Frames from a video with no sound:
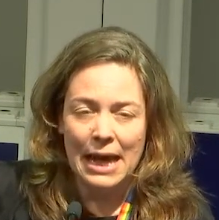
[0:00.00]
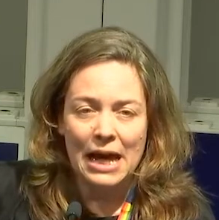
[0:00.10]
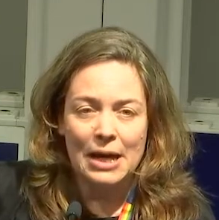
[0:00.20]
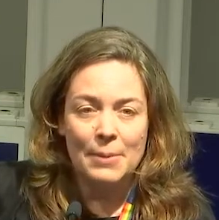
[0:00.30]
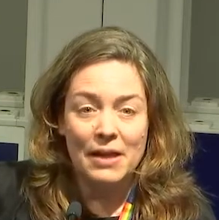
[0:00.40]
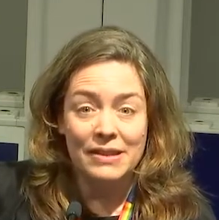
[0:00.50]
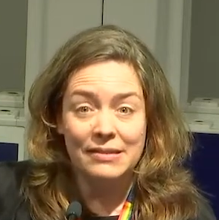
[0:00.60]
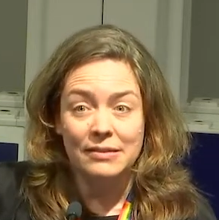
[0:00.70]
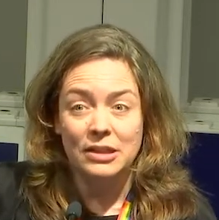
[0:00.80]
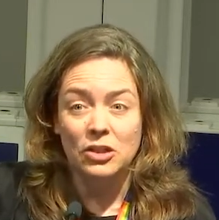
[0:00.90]
And this
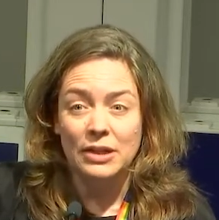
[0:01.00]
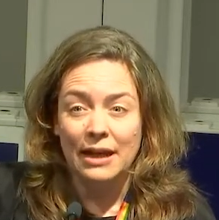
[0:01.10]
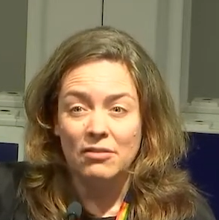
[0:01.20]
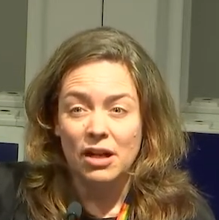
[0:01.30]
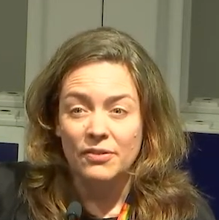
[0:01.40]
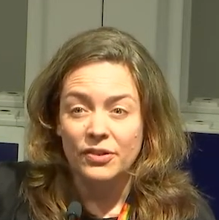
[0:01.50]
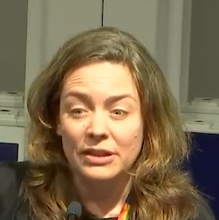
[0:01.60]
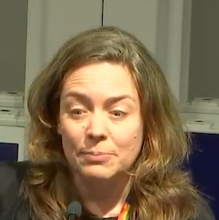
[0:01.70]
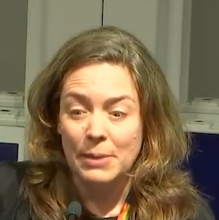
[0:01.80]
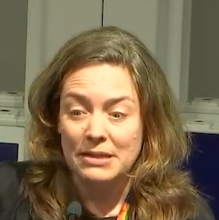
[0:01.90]
is a
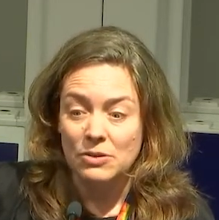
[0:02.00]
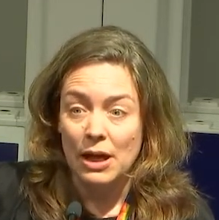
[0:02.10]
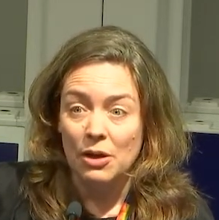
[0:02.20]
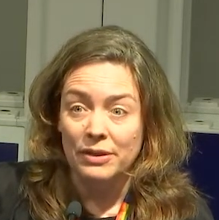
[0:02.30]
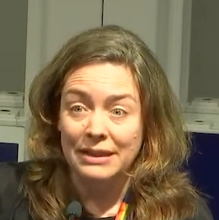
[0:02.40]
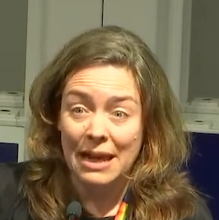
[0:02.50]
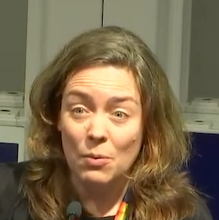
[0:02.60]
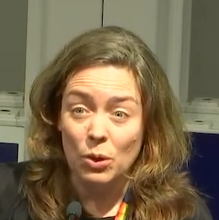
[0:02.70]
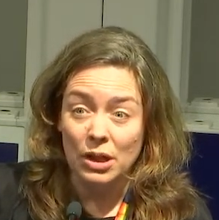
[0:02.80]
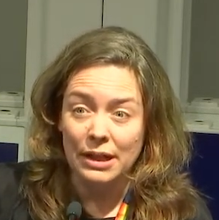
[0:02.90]
UKRI-funded mental health
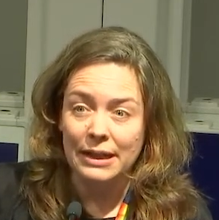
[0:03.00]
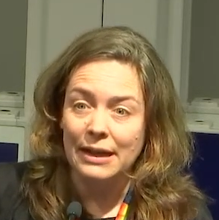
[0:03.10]
network.